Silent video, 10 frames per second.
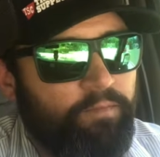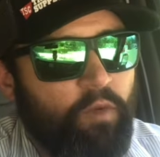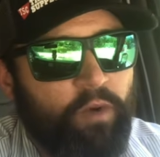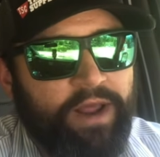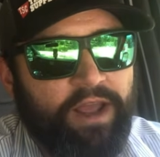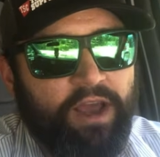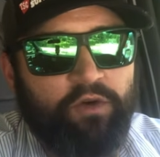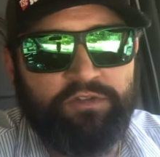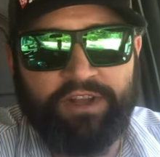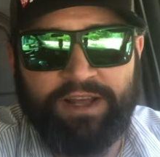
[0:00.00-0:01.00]
When it
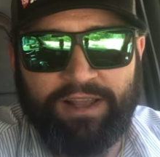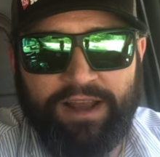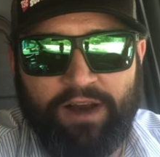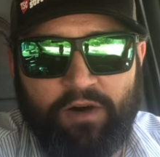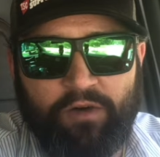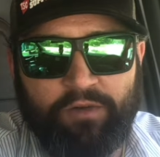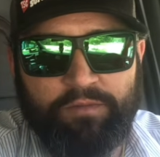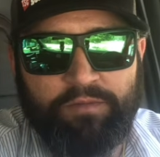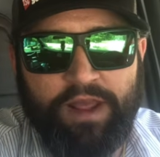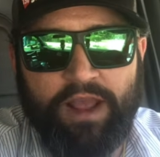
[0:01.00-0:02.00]
goes to click on,
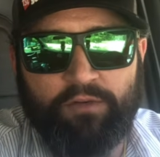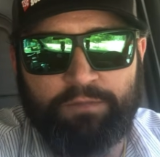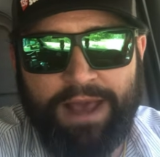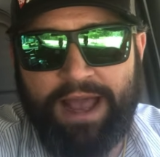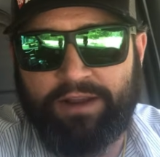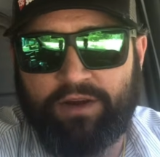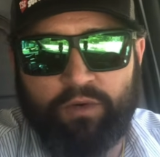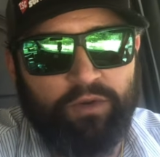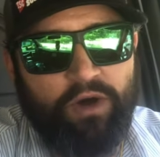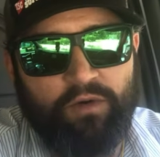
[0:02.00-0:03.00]
it goes back to
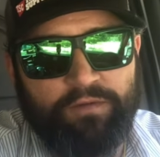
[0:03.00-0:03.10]
cool on,